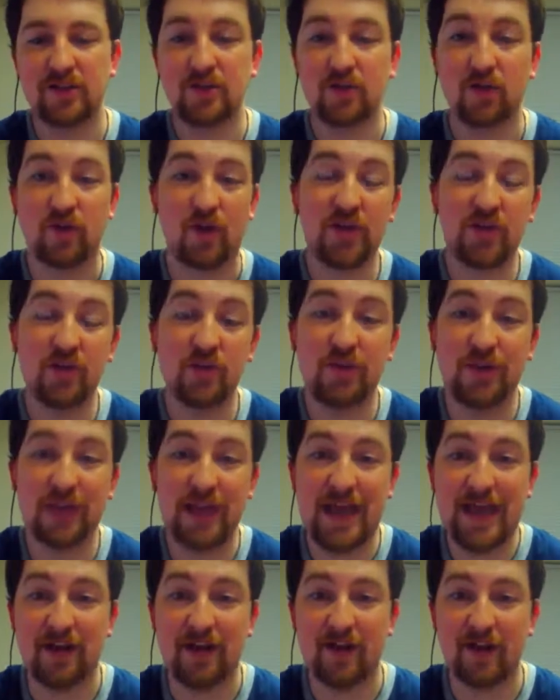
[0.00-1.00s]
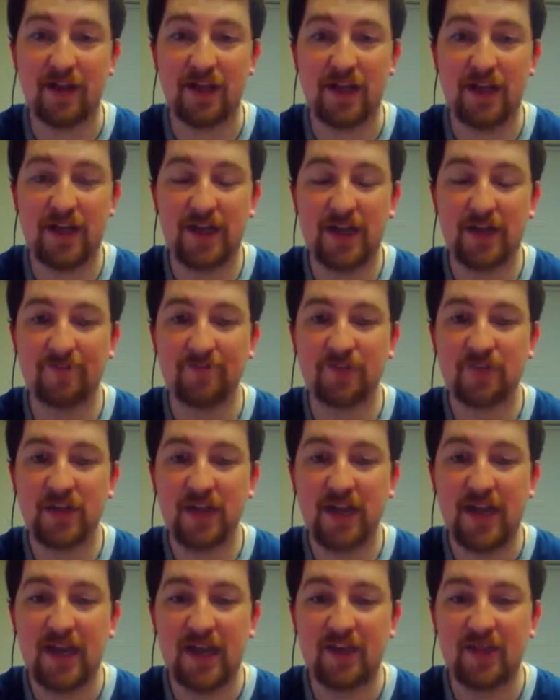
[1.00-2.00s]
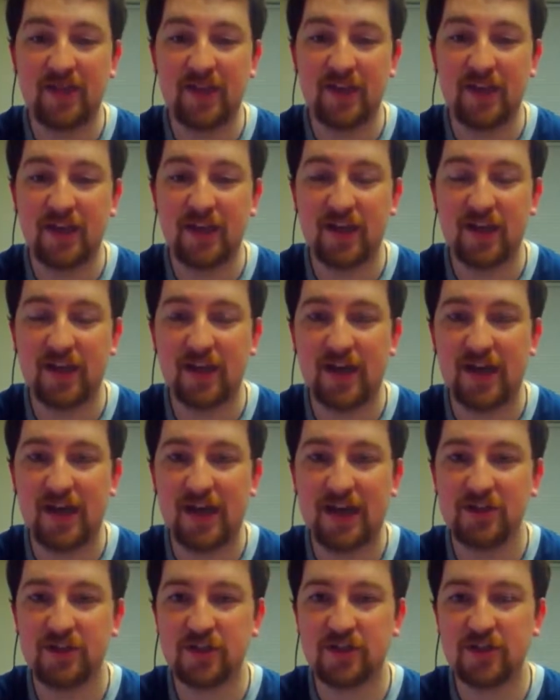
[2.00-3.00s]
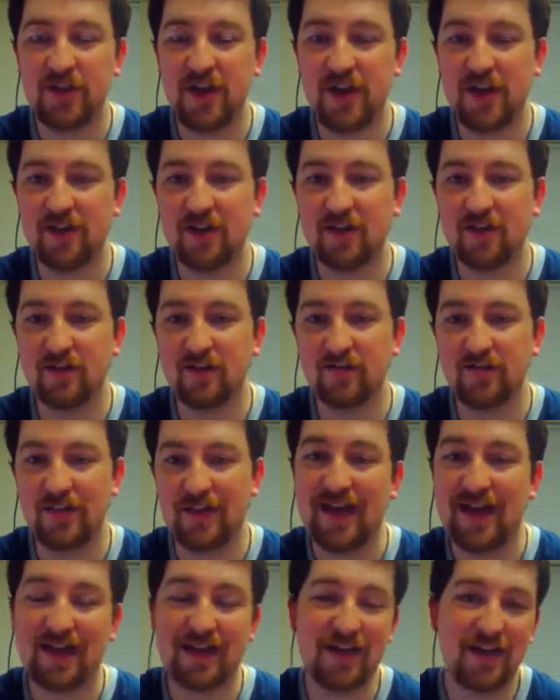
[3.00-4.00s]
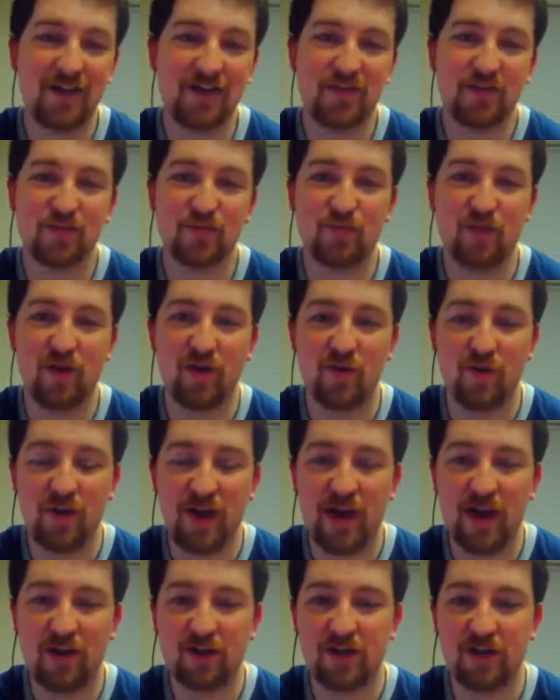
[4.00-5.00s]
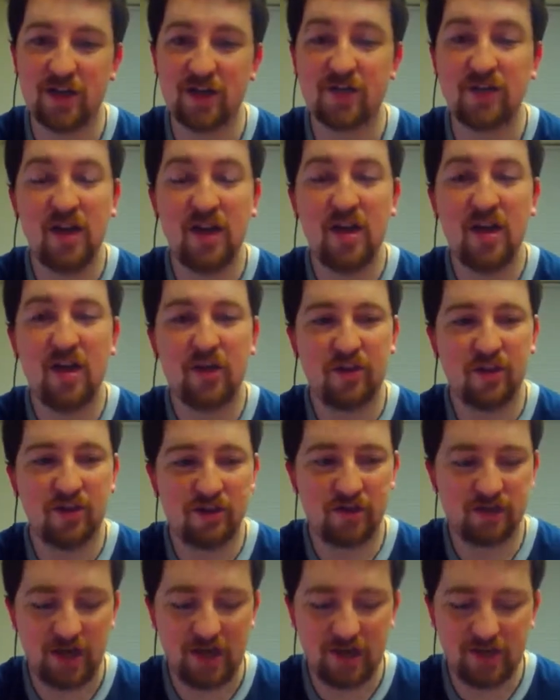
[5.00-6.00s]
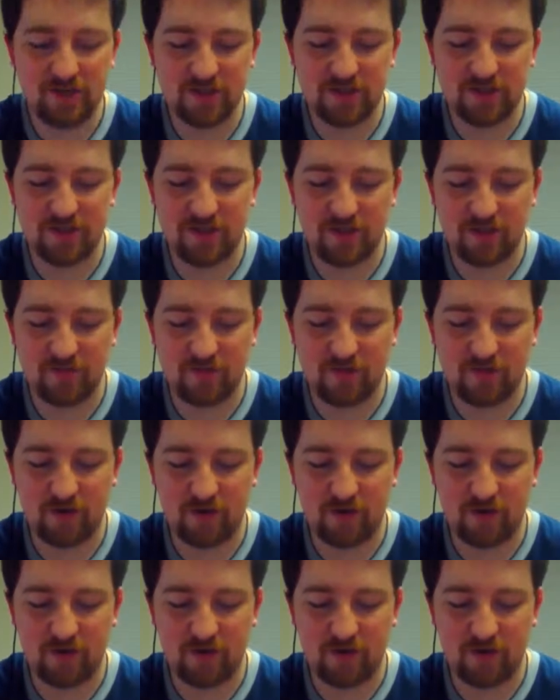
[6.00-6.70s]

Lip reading: So I do that a lot, and then I just I kind of just run around because there are chances of